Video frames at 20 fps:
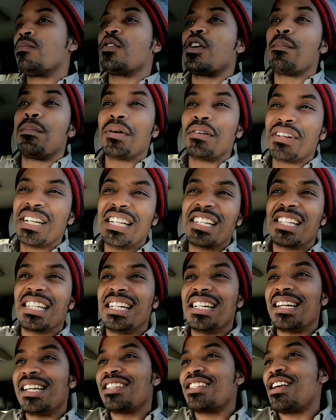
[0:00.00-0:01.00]
you know, police
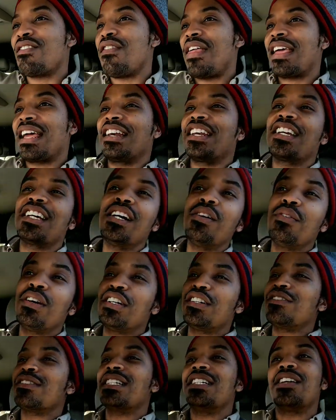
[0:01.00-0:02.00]
in it and stuff like that. The
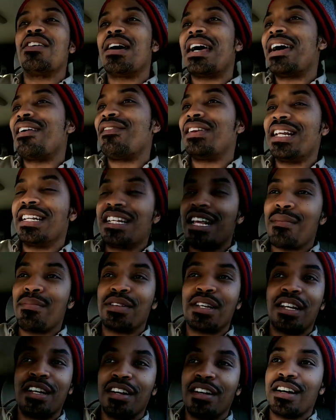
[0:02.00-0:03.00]
Goodwill usually don't have any type
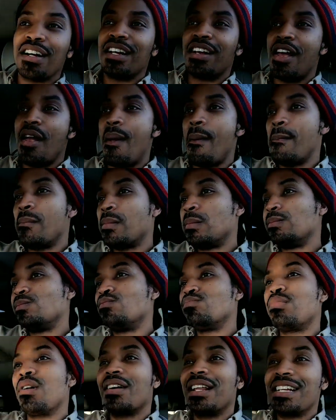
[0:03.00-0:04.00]
of security or
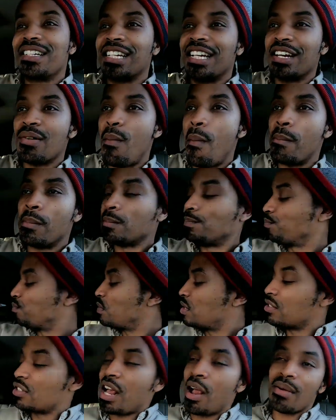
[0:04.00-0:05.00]
police in
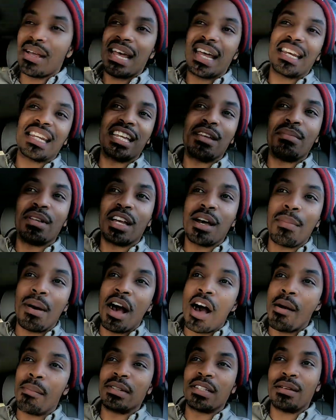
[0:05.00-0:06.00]
it. Sorry, I had to give me a
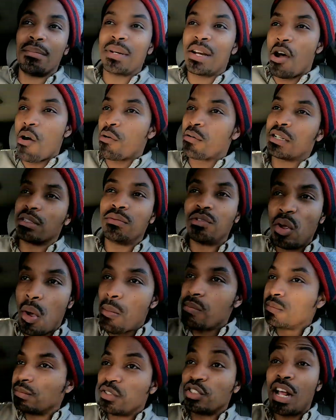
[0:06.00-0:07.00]
couple almonds. I've been hungry.
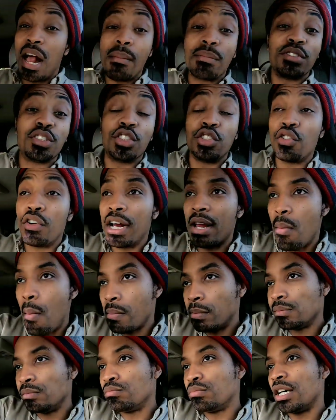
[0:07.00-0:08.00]
The almonds is great.
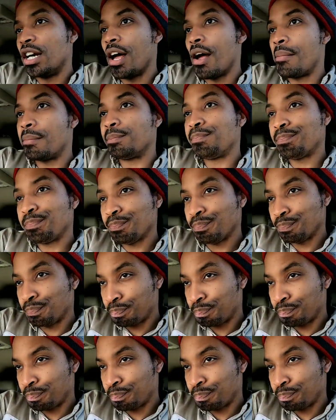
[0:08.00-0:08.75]
But, um,